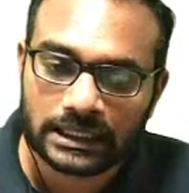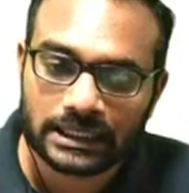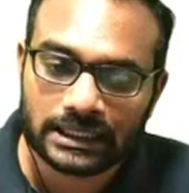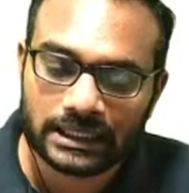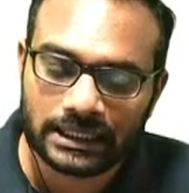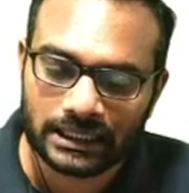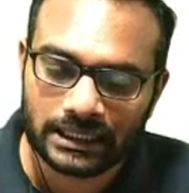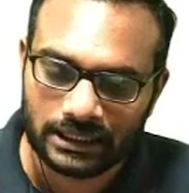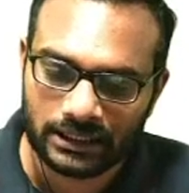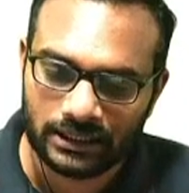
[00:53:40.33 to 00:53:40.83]

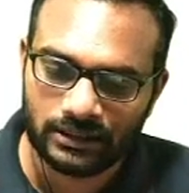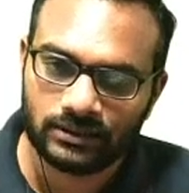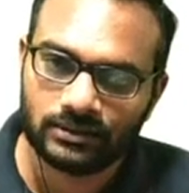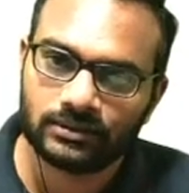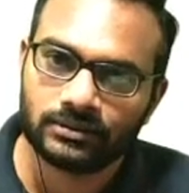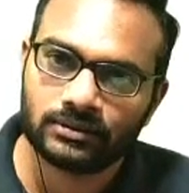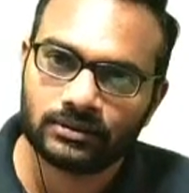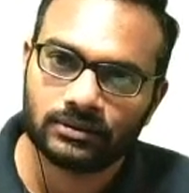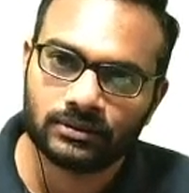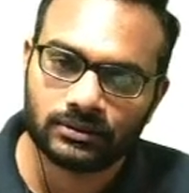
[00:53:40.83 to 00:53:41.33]
e.
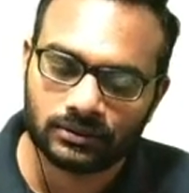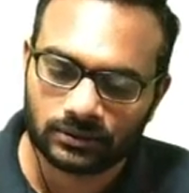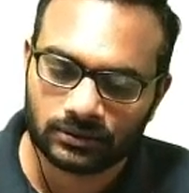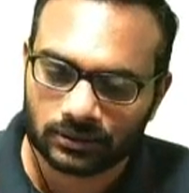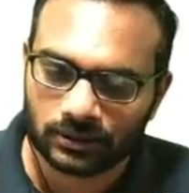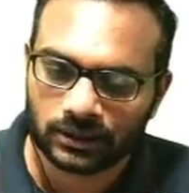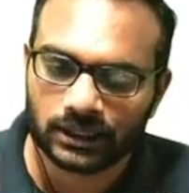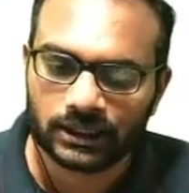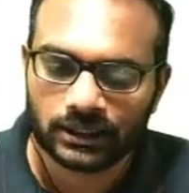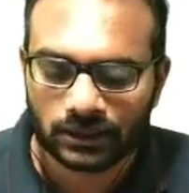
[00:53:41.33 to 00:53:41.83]

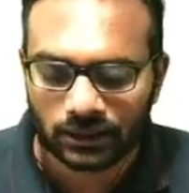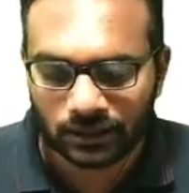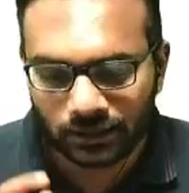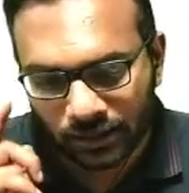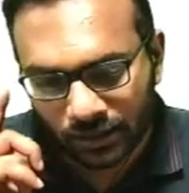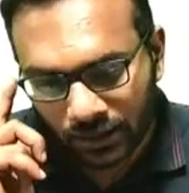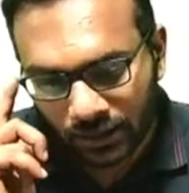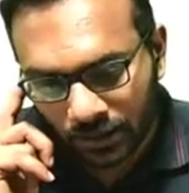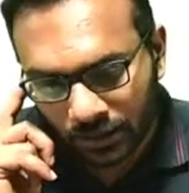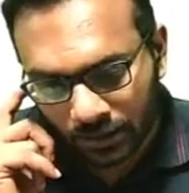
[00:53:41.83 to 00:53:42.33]
All right.
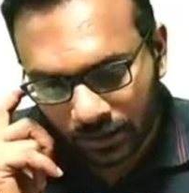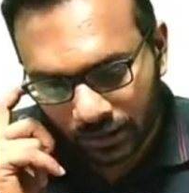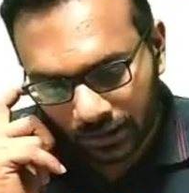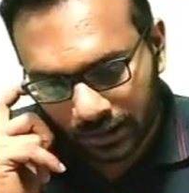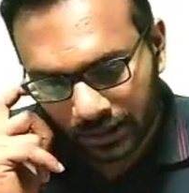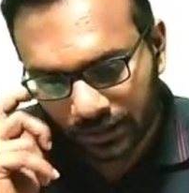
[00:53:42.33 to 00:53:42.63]
Okay.